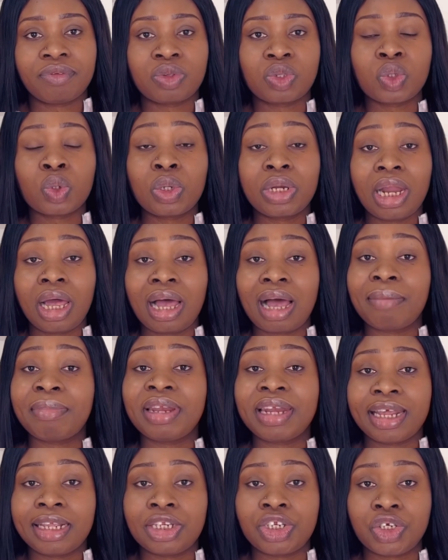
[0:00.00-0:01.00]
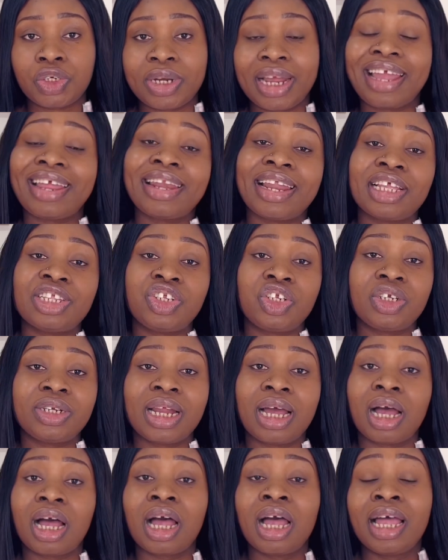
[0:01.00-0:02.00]
So now I'm in Nigeria. In
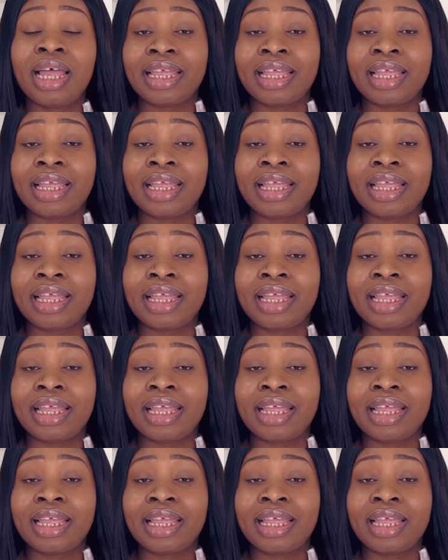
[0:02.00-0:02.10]
Nigeria,